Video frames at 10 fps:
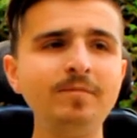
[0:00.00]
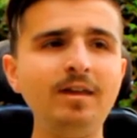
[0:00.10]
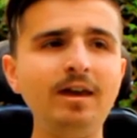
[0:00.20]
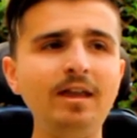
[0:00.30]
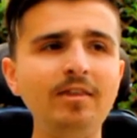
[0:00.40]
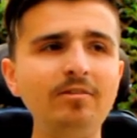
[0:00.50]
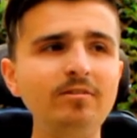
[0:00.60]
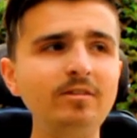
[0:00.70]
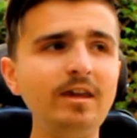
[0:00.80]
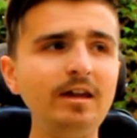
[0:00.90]
And
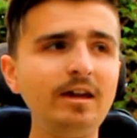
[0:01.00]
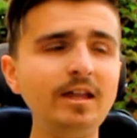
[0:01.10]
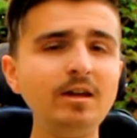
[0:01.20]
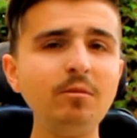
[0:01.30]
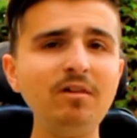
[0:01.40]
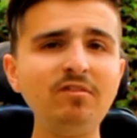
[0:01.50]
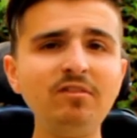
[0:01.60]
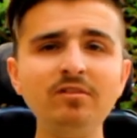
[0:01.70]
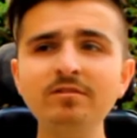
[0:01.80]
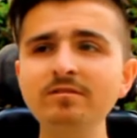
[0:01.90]
yeah, Kanye
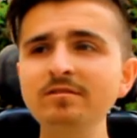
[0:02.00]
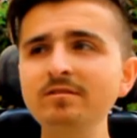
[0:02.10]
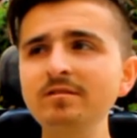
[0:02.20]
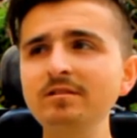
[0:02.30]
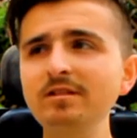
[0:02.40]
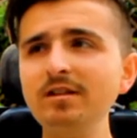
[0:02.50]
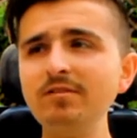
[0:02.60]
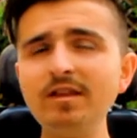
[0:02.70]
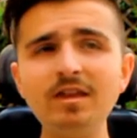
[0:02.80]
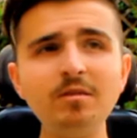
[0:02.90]
West. I
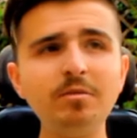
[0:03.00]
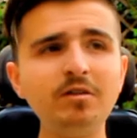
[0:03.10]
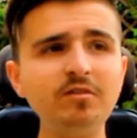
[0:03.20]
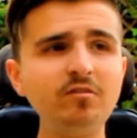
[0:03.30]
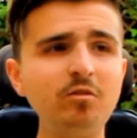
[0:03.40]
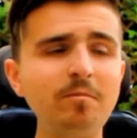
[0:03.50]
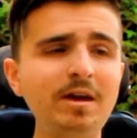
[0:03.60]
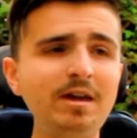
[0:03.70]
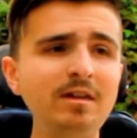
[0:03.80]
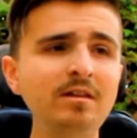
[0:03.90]
said it in the past, he's gone
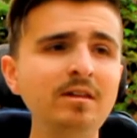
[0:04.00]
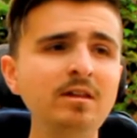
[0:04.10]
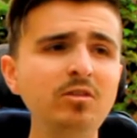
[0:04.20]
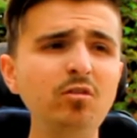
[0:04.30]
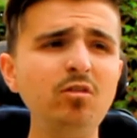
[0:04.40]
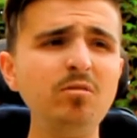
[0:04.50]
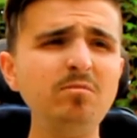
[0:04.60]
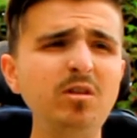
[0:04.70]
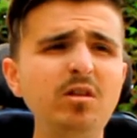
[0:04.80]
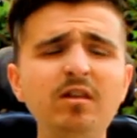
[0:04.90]
mad. Not gone,
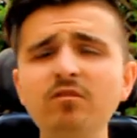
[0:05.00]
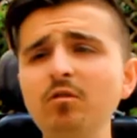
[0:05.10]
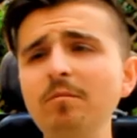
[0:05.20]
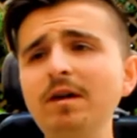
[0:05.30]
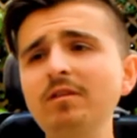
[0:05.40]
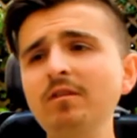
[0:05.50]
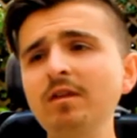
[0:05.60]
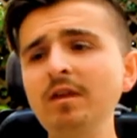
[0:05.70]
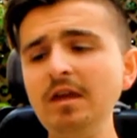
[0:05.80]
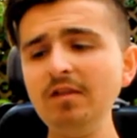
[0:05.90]
no, he hasn't gone mad.
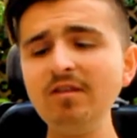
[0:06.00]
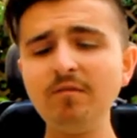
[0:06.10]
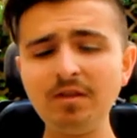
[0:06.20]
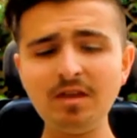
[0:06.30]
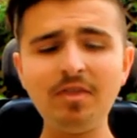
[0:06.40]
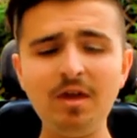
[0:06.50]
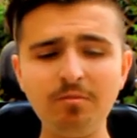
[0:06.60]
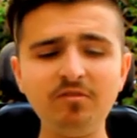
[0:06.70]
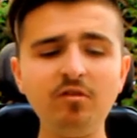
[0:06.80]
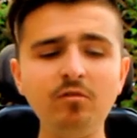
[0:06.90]
He's having another
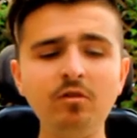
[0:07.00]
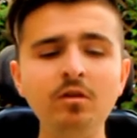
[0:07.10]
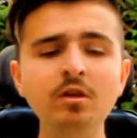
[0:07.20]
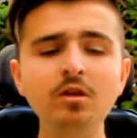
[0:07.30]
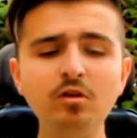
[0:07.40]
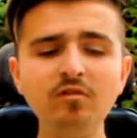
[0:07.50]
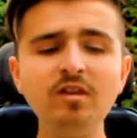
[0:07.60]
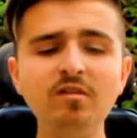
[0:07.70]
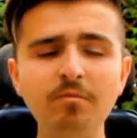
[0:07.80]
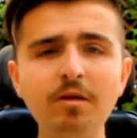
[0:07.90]
episode because he
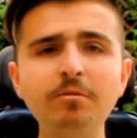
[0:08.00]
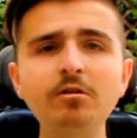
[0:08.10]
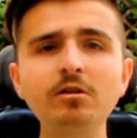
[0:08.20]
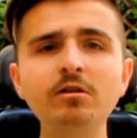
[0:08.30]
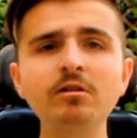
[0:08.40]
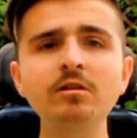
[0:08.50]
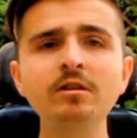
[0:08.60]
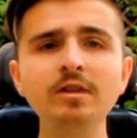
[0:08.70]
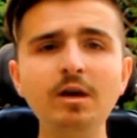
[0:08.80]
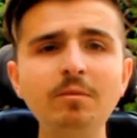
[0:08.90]
is bipolar.
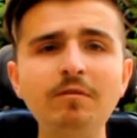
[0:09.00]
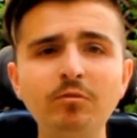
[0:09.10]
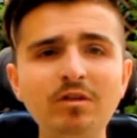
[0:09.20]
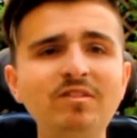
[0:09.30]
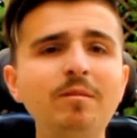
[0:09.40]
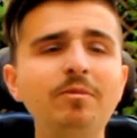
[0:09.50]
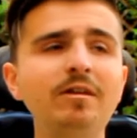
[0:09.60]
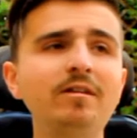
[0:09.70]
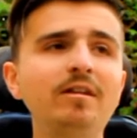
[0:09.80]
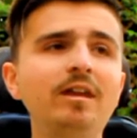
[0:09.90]
And we have to accept
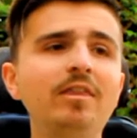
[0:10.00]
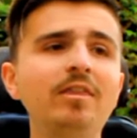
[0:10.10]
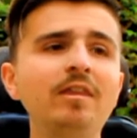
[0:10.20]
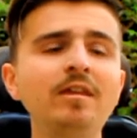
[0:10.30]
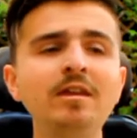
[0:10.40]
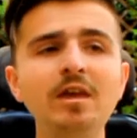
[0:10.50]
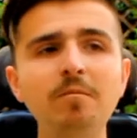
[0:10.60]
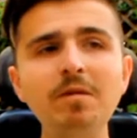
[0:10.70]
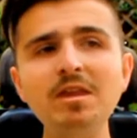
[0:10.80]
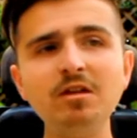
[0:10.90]
that. And
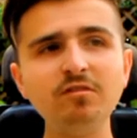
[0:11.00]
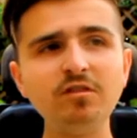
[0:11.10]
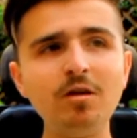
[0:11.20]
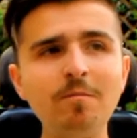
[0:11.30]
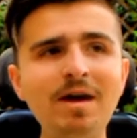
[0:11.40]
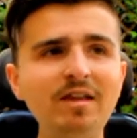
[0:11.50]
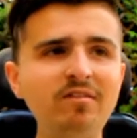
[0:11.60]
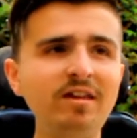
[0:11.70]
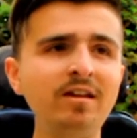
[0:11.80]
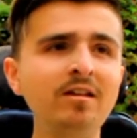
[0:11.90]
media is going mad
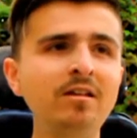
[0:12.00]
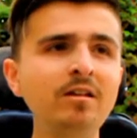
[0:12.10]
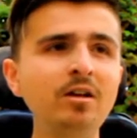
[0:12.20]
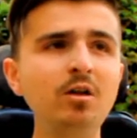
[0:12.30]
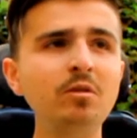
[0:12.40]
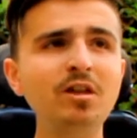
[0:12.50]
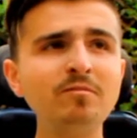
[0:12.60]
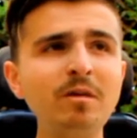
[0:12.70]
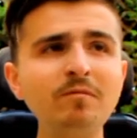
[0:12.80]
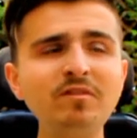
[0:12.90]
saying, oh, last
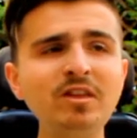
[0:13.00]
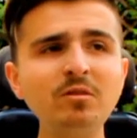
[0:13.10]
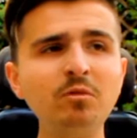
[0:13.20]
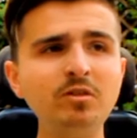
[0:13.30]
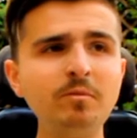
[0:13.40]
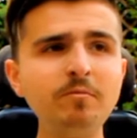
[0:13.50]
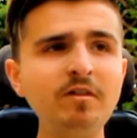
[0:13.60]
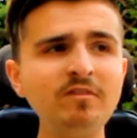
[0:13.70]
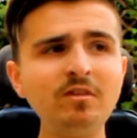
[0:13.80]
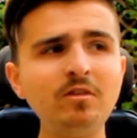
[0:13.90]
month he said he wanted to be
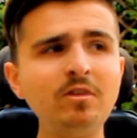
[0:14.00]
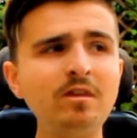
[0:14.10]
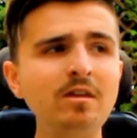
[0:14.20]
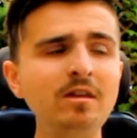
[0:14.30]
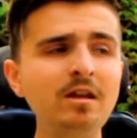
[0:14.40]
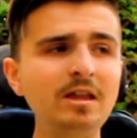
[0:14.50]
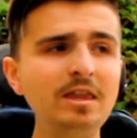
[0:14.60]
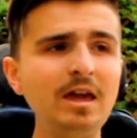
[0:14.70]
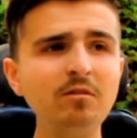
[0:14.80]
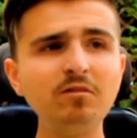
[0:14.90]
president.
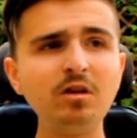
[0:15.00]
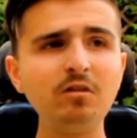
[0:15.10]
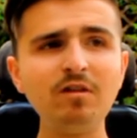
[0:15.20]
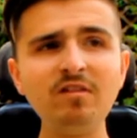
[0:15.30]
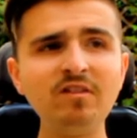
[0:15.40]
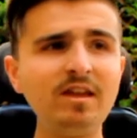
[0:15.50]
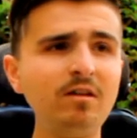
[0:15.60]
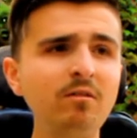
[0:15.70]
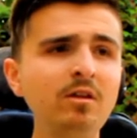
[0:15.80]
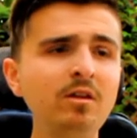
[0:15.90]
Now he's going crazy
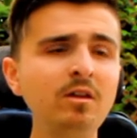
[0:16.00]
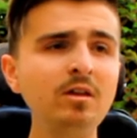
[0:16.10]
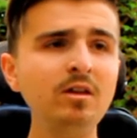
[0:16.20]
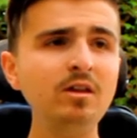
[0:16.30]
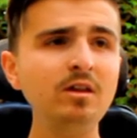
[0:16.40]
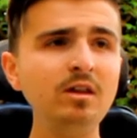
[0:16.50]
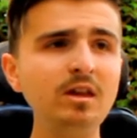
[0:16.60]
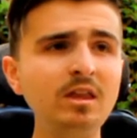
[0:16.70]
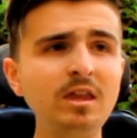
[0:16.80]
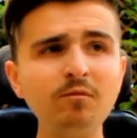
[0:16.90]
now.
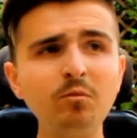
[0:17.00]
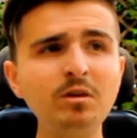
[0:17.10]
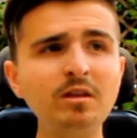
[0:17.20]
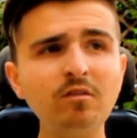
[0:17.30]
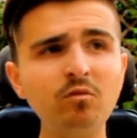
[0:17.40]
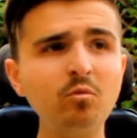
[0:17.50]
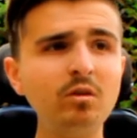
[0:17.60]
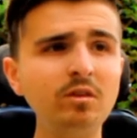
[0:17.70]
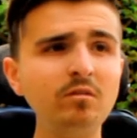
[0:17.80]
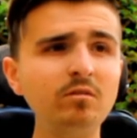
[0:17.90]
He never wanted his daughter,
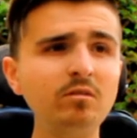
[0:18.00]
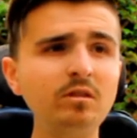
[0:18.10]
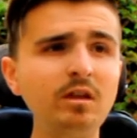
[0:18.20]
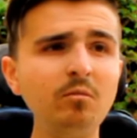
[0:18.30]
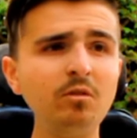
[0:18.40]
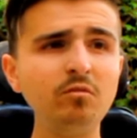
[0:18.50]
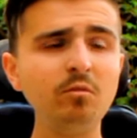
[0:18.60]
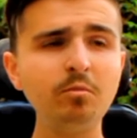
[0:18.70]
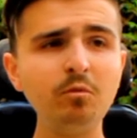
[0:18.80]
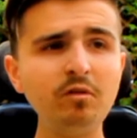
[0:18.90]
that, you know, he wanted to
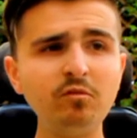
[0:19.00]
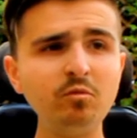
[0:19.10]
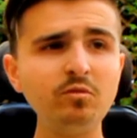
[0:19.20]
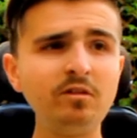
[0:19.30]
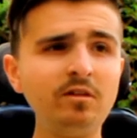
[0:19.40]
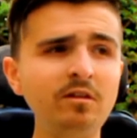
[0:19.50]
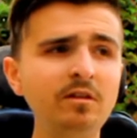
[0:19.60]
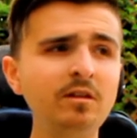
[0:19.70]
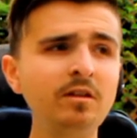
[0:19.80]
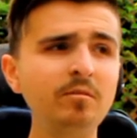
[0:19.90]
abort his daughter.
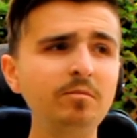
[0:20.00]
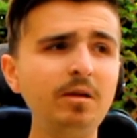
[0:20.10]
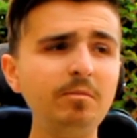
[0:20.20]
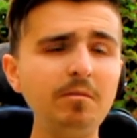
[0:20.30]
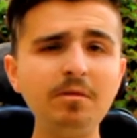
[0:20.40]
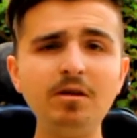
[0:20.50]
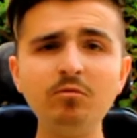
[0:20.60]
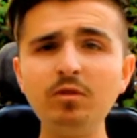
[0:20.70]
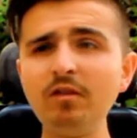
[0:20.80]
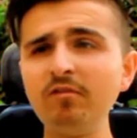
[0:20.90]
Blah, blah, blah,
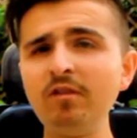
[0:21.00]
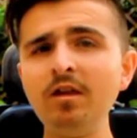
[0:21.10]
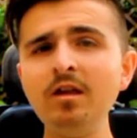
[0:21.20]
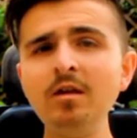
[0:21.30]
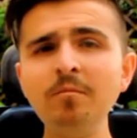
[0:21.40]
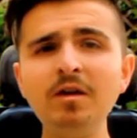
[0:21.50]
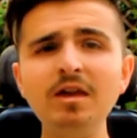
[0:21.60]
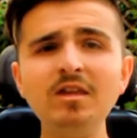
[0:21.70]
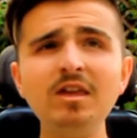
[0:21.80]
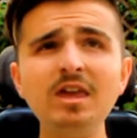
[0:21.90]
all this. But
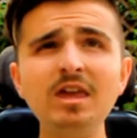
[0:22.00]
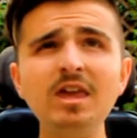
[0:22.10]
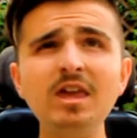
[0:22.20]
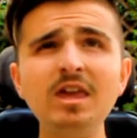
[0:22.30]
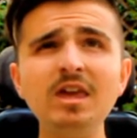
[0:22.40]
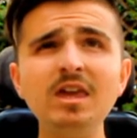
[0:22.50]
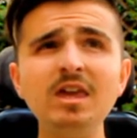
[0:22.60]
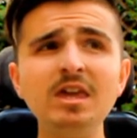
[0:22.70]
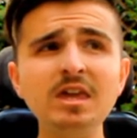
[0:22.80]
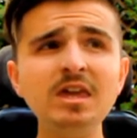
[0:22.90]

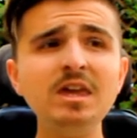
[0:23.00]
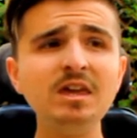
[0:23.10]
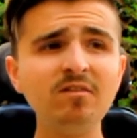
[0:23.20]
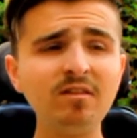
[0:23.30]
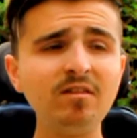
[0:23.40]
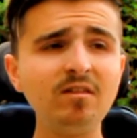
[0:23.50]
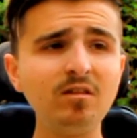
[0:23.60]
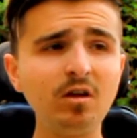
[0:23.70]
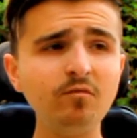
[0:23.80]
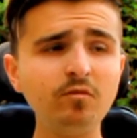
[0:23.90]
he is
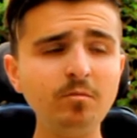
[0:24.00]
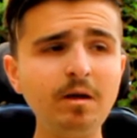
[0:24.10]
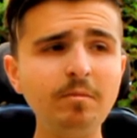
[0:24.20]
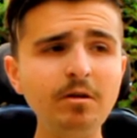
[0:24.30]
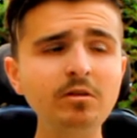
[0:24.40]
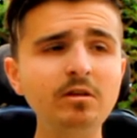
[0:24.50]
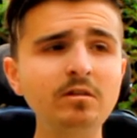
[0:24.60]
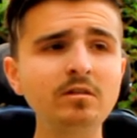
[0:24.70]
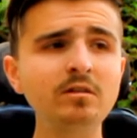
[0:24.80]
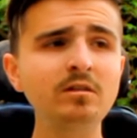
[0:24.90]
going through bipolar.
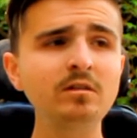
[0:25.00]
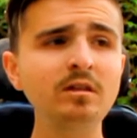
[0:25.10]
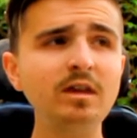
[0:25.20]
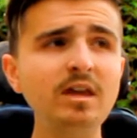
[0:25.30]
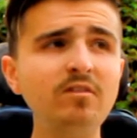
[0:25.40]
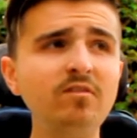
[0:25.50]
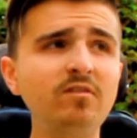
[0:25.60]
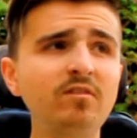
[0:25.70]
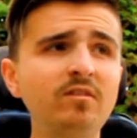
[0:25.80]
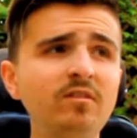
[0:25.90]
It's
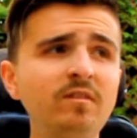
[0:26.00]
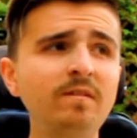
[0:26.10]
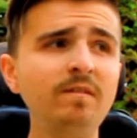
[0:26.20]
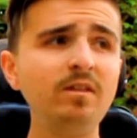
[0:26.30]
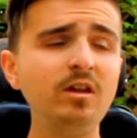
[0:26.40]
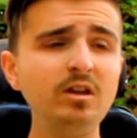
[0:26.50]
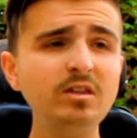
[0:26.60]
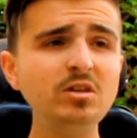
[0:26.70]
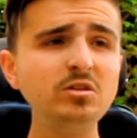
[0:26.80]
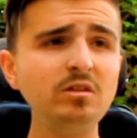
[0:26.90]
a
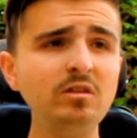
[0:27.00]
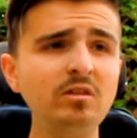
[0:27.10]
condition